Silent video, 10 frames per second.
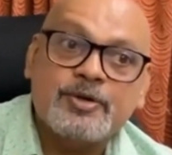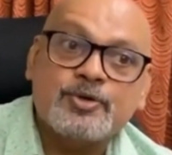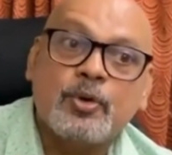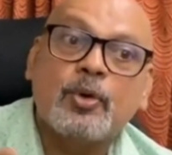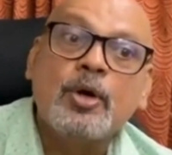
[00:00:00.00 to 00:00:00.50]

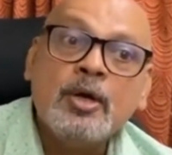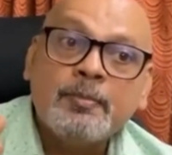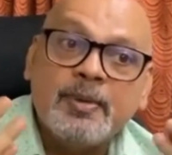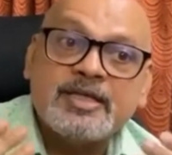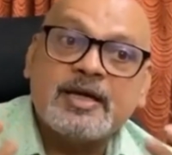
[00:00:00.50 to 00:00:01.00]
So
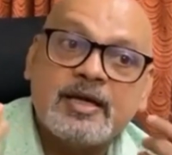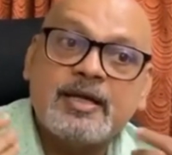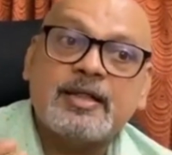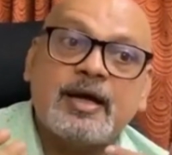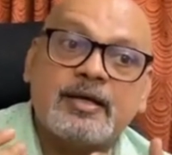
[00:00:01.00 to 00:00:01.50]
basically
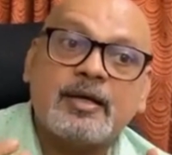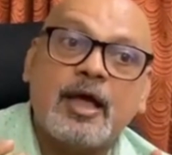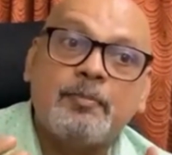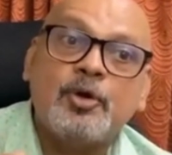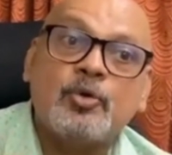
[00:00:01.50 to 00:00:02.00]
that
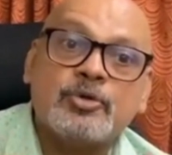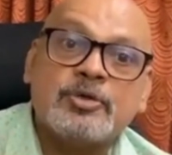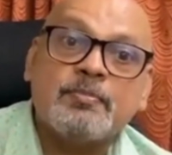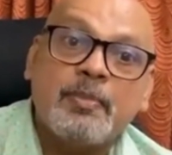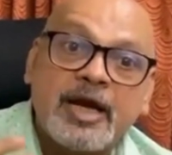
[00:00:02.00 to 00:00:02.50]

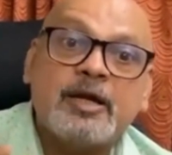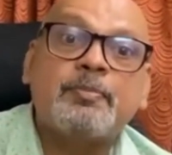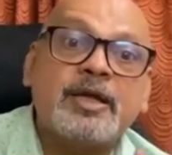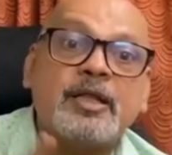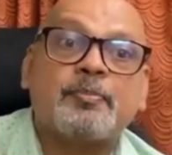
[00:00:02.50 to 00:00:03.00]
abuse might
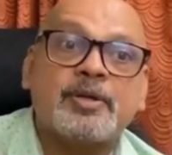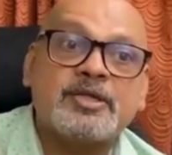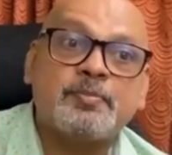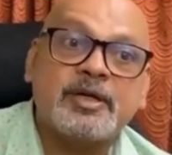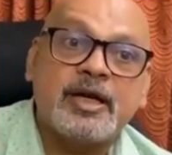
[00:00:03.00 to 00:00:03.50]
be the
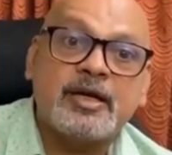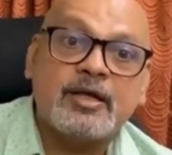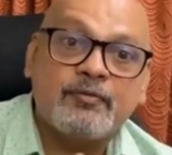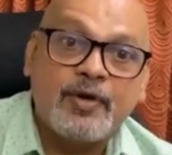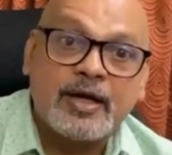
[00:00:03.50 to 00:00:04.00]

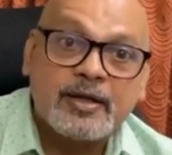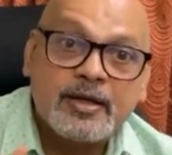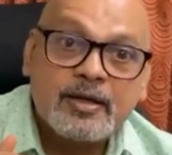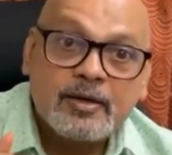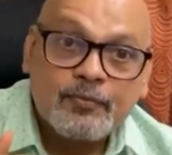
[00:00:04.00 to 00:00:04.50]
precipitating factor